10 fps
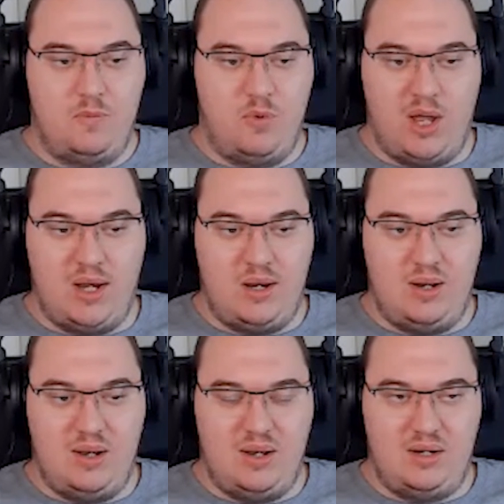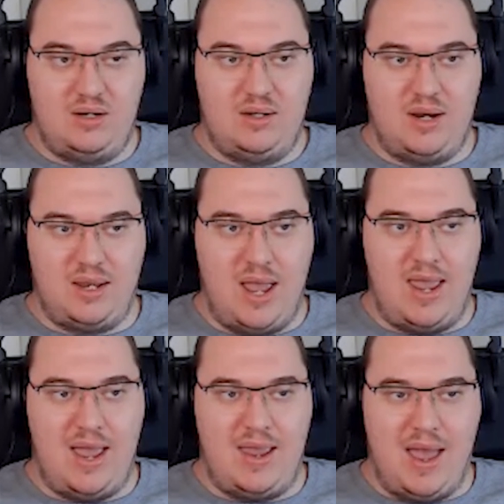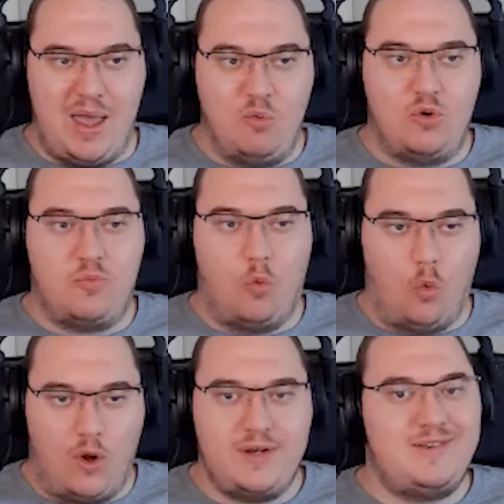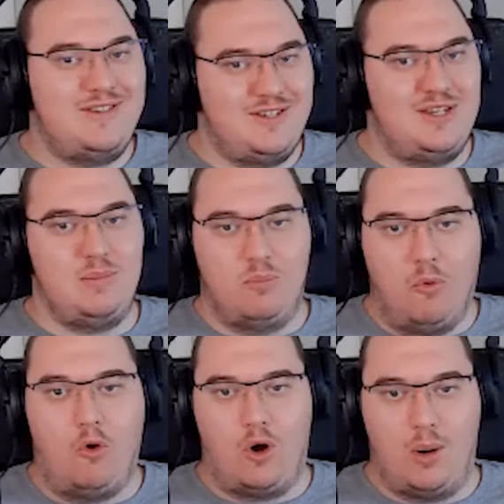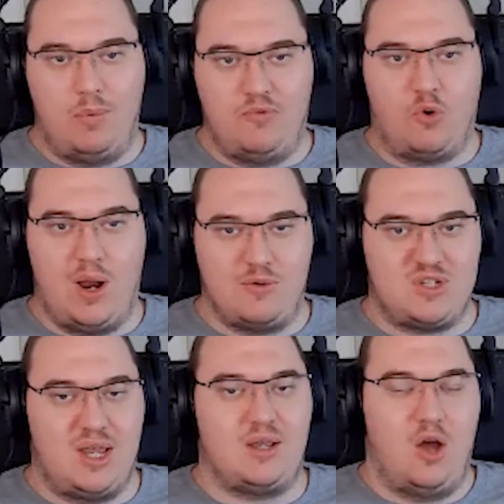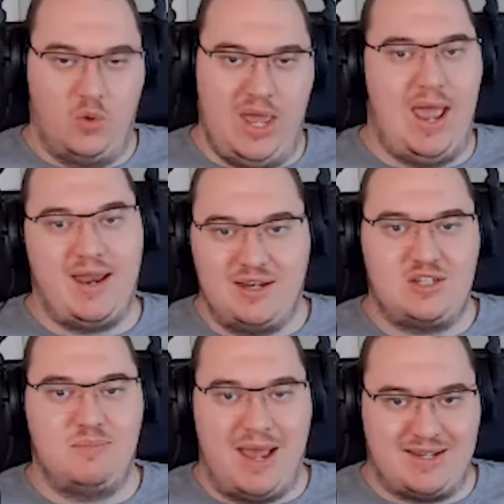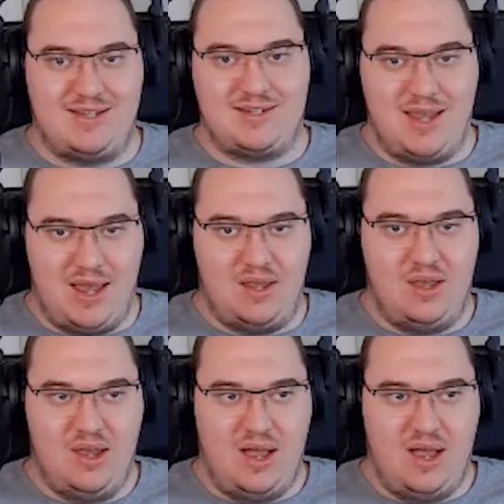but like I would want to see more before I was like, okay, I need to max this guy.